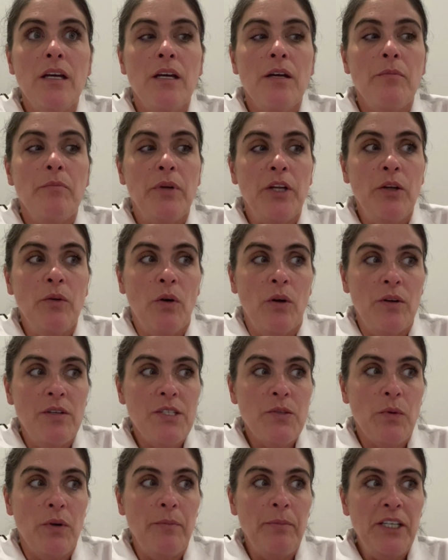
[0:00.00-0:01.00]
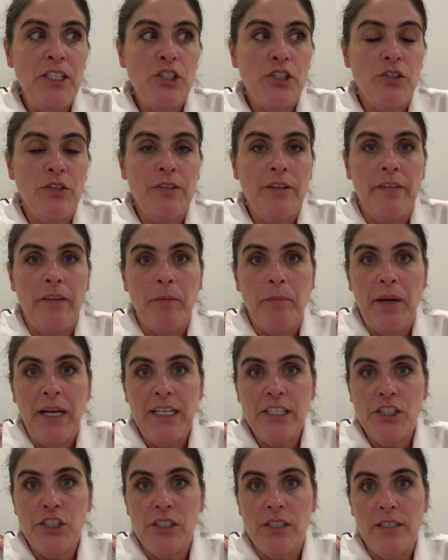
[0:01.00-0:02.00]
But you always want to be sure that the
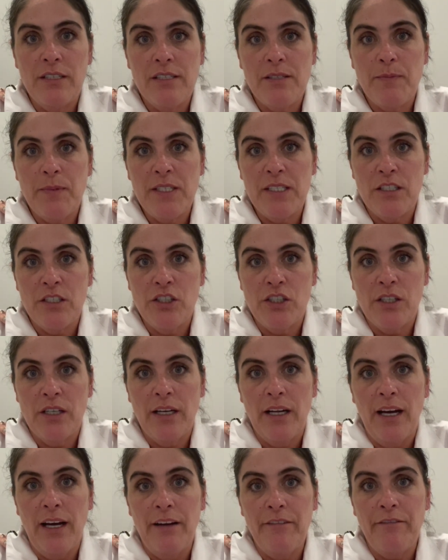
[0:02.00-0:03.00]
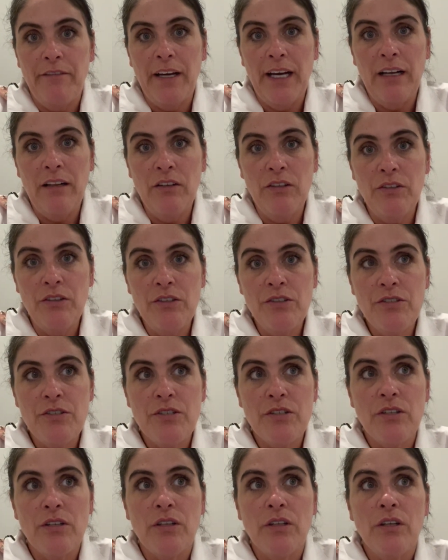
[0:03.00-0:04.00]
patient is positioned in high Fowlers,
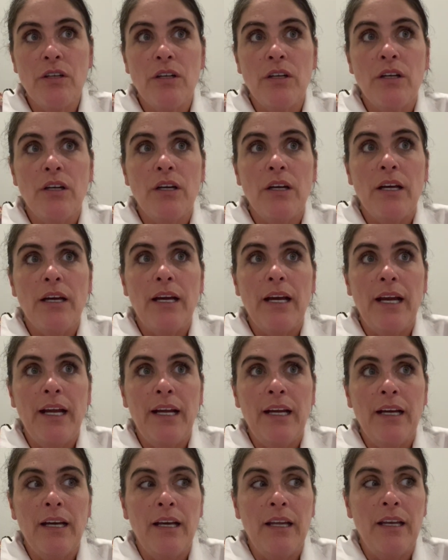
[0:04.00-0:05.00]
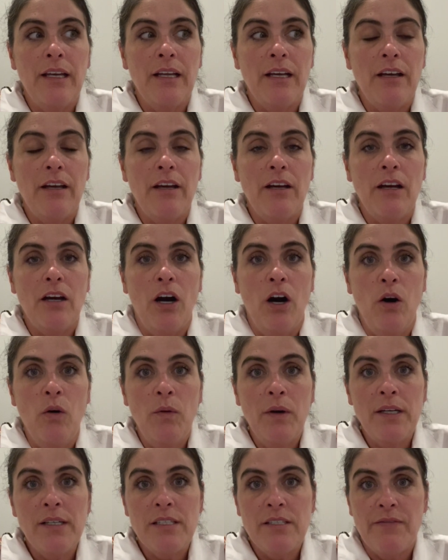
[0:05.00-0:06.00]
and
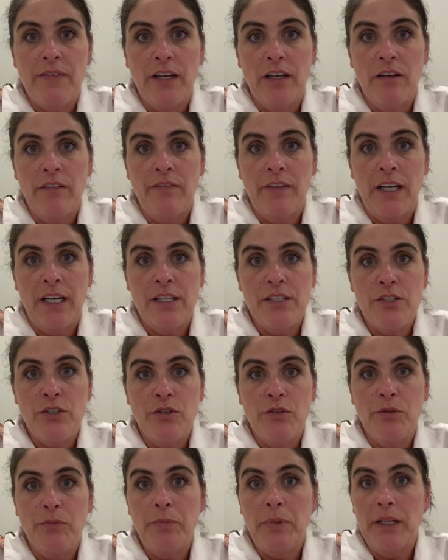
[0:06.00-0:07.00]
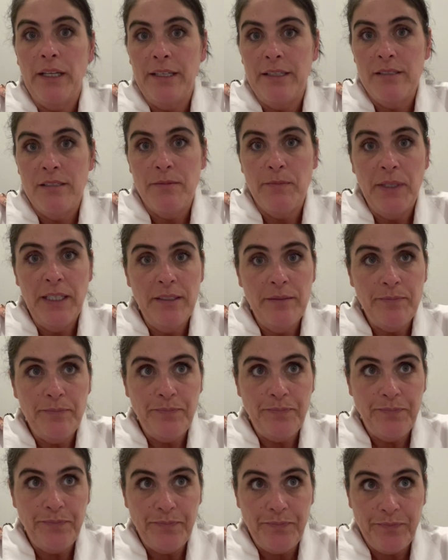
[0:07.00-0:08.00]
always verify tube placement,
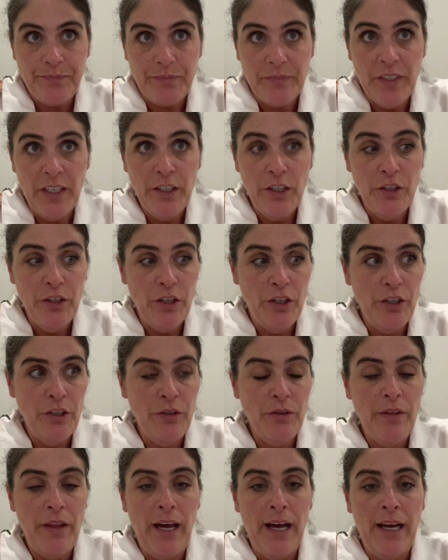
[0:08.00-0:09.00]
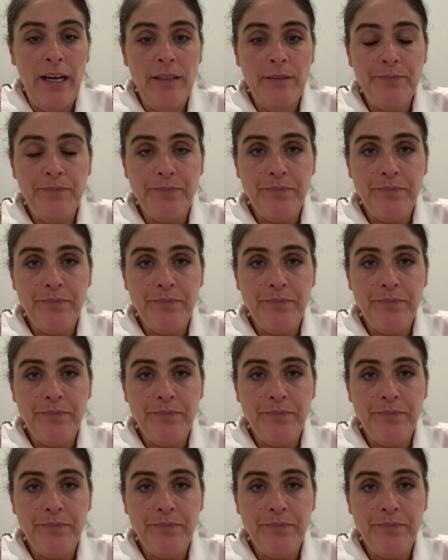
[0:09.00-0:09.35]
and you can do that.